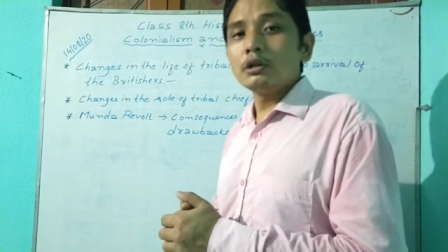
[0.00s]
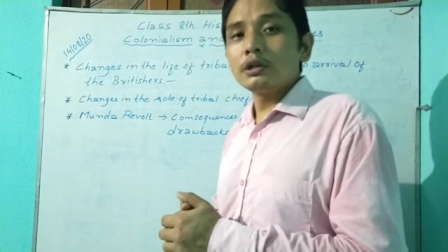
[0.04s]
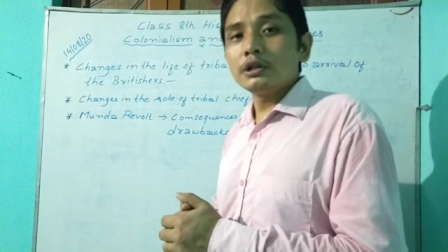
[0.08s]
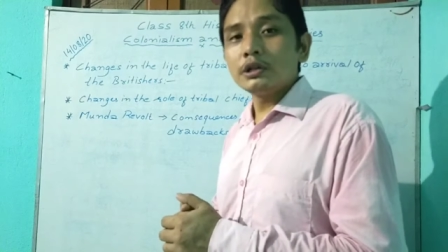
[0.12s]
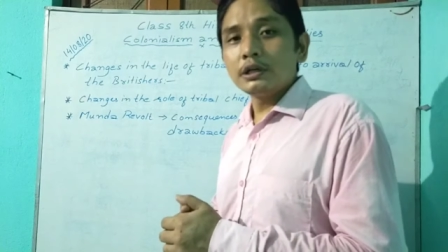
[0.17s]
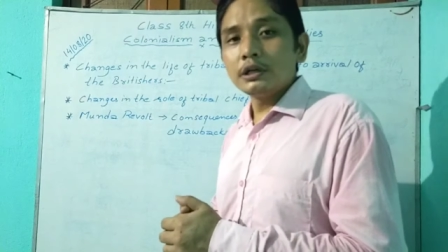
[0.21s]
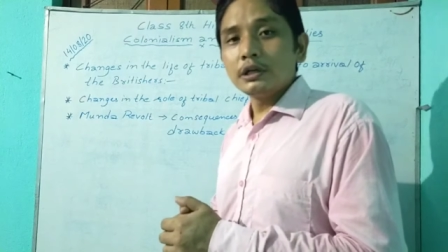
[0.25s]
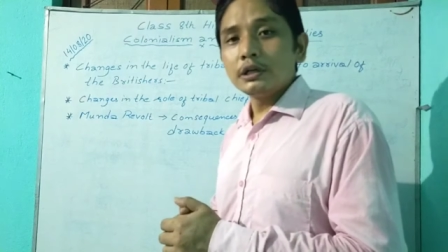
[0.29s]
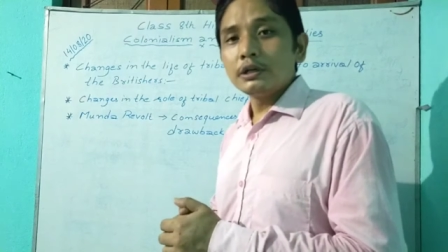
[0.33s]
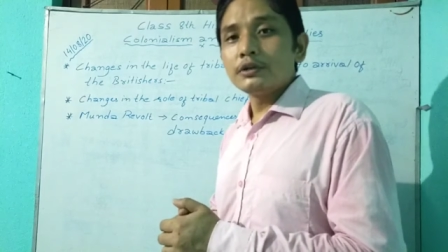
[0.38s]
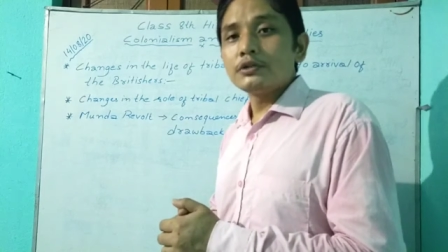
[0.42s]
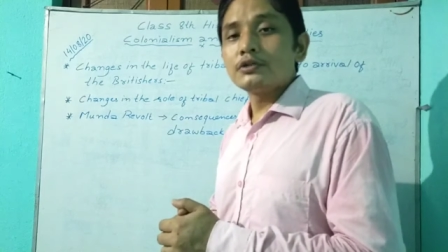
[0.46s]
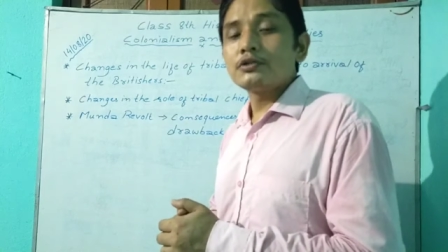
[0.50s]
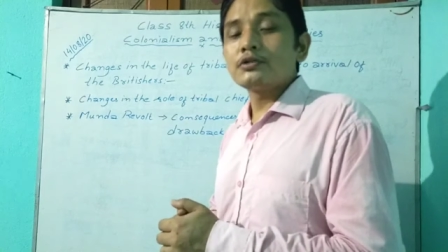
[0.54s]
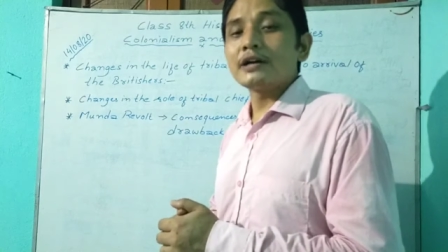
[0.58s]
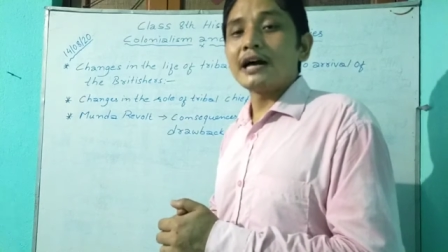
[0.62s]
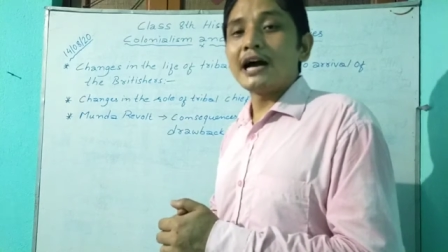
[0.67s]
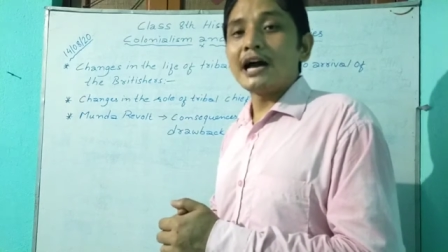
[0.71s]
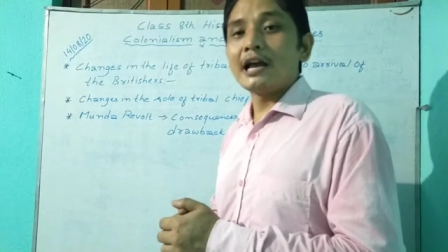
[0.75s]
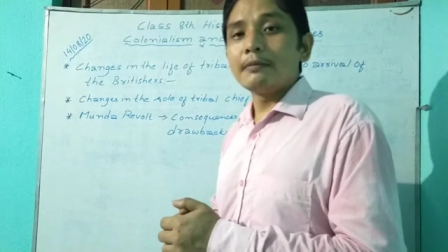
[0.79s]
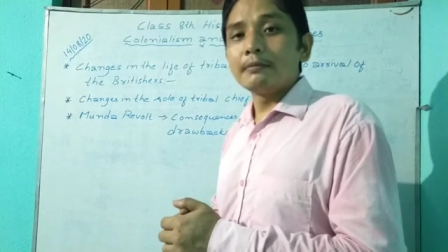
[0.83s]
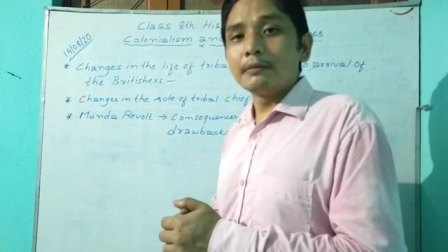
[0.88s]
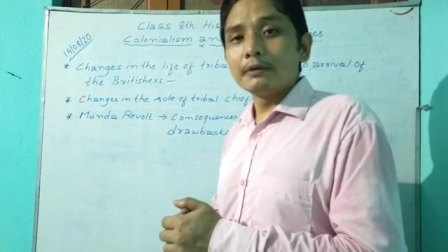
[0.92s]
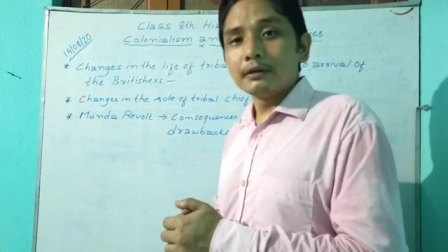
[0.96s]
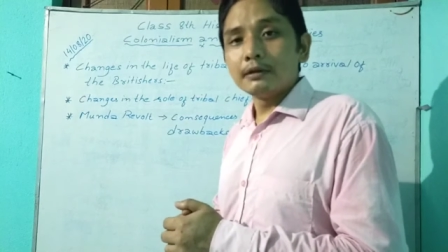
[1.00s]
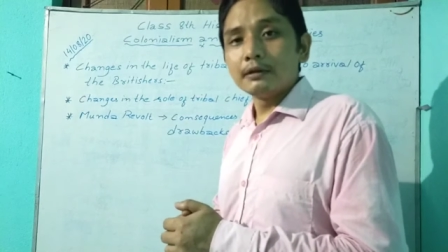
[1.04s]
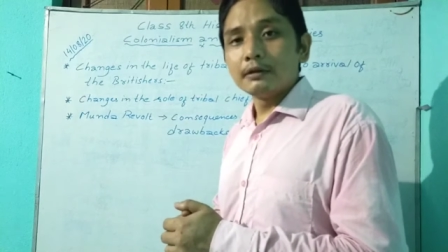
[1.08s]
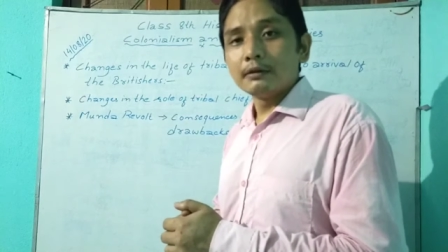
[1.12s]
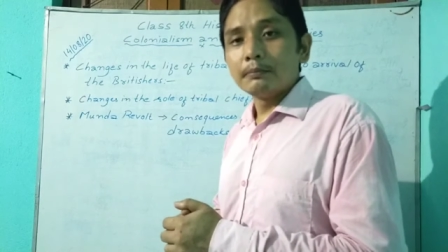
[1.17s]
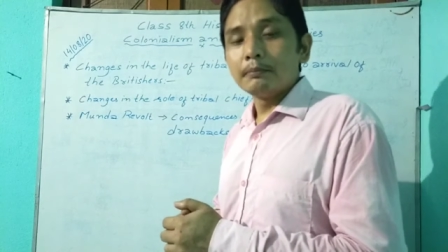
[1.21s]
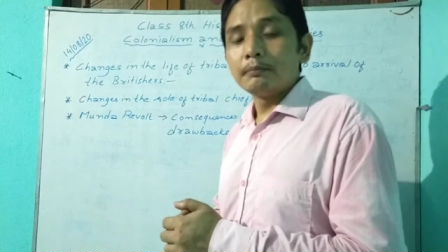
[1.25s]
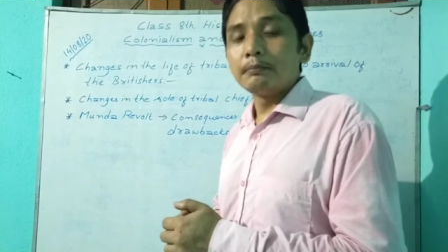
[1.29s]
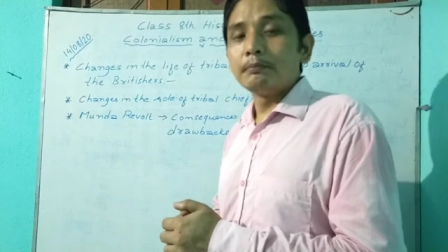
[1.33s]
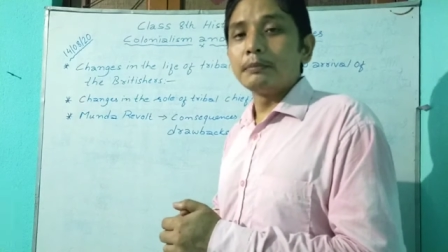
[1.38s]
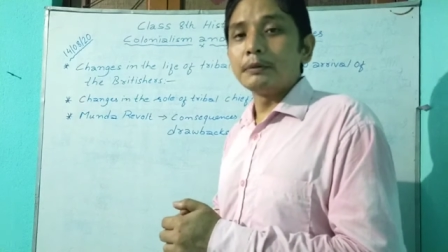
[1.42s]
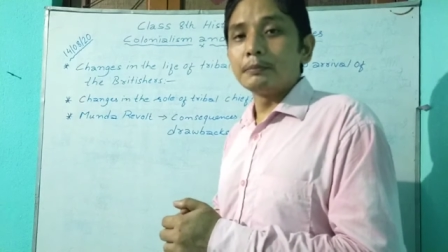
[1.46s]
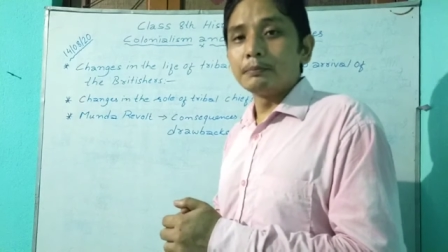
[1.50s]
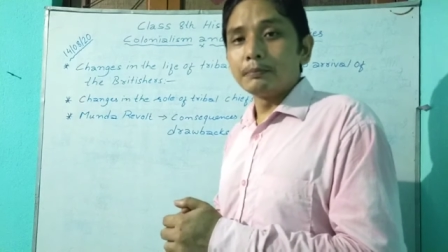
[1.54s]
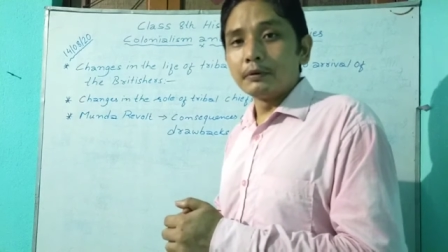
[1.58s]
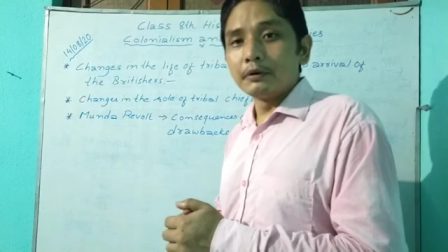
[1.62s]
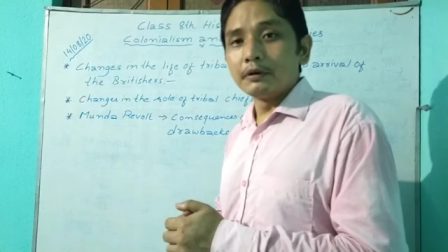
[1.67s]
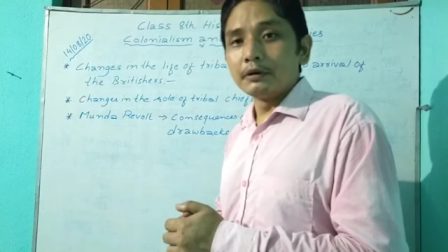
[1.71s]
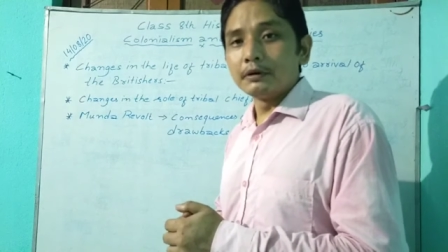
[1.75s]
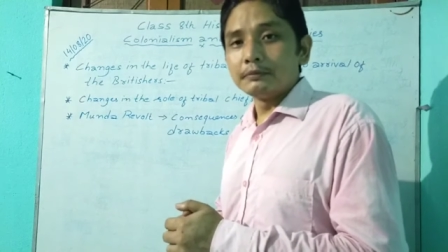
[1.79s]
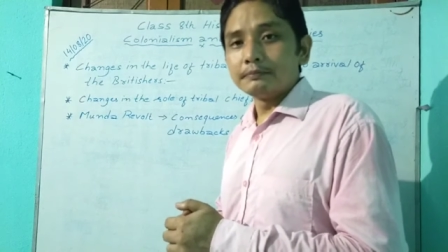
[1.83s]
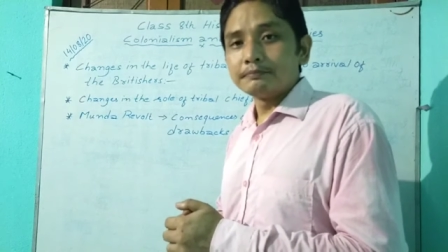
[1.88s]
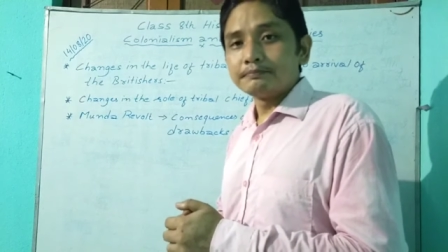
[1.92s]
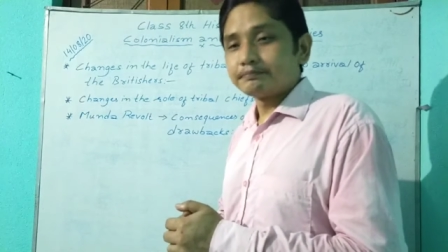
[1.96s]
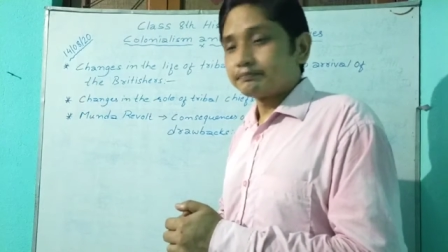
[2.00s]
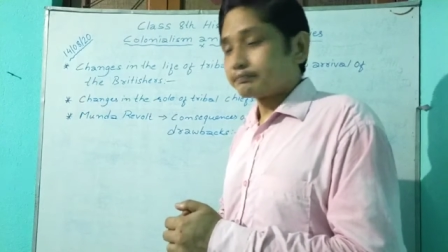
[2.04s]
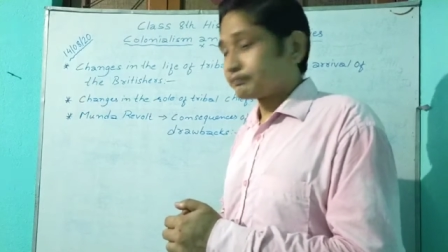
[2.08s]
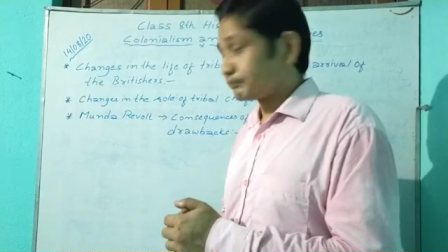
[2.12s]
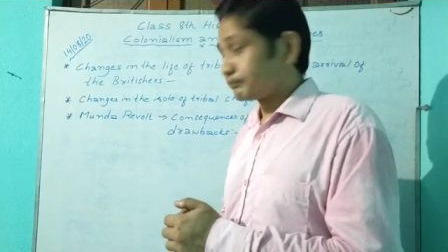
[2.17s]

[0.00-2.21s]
the tribal people.